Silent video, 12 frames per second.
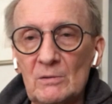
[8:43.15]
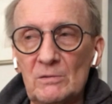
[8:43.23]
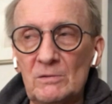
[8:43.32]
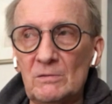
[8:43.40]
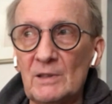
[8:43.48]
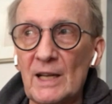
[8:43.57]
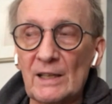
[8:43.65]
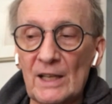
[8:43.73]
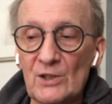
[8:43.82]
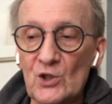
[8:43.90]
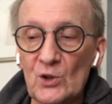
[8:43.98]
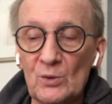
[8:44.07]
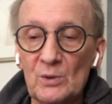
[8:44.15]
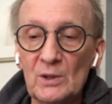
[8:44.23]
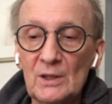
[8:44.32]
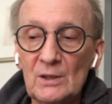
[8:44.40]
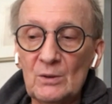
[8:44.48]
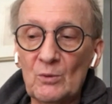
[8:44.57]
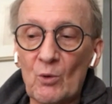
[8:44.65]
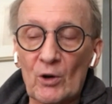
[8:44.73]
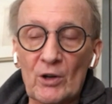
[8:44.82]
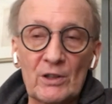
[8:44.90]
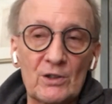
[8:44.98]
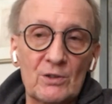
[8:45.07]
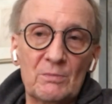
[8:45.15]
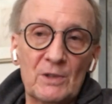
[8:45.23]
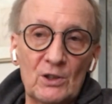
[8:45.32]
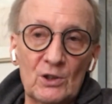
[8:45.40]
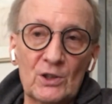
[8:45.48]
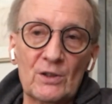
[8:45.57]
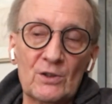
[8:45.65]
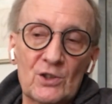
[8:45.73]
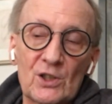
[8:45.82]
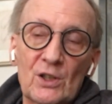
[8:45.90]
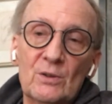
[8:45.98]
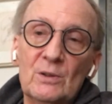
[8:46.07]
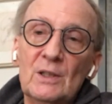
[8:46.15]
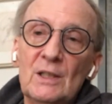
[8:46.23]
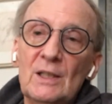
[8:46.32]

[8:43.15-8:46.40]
and let you work on the look of the show.